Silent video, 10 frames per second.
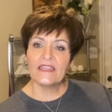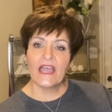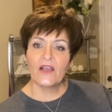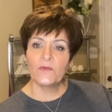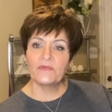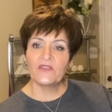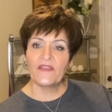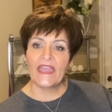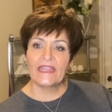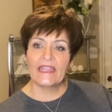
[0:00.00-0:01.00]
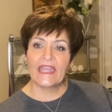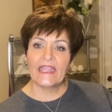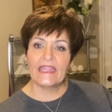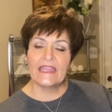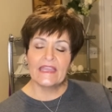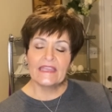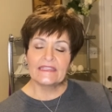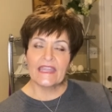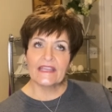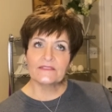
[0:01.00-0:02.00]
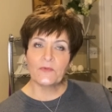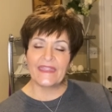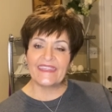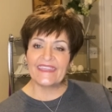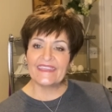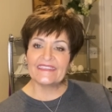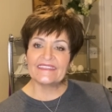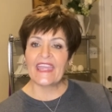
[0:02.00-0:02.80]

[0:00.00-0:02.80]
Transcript: I hope you've had a nice weekend